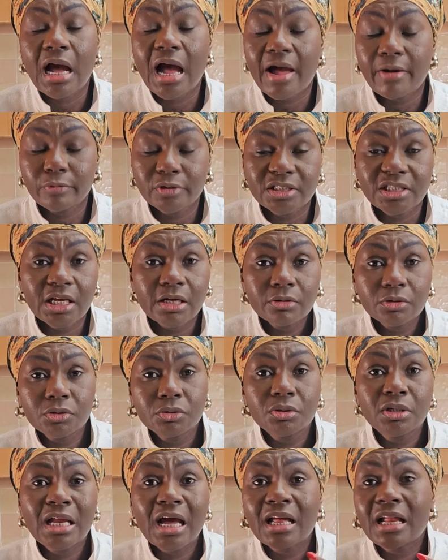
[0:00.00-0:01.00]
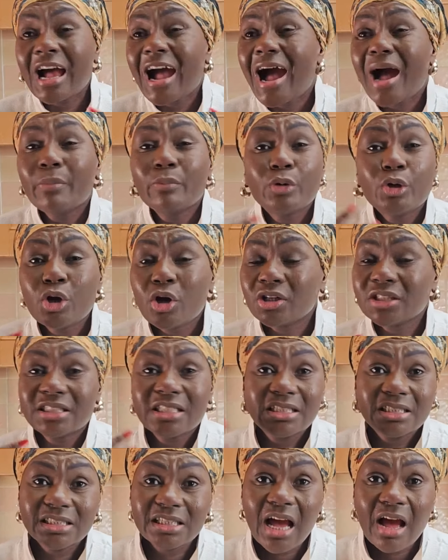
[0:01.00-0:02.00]
I will tell you now, I'm not
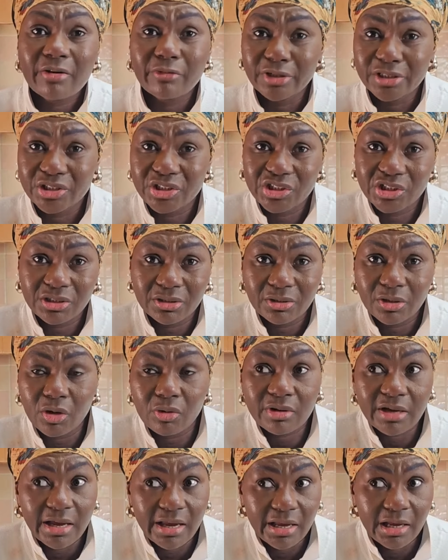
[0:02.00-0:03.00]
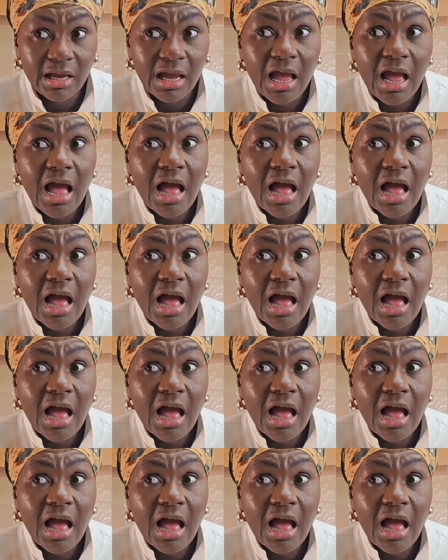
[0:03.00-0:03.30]
discouraged, okay?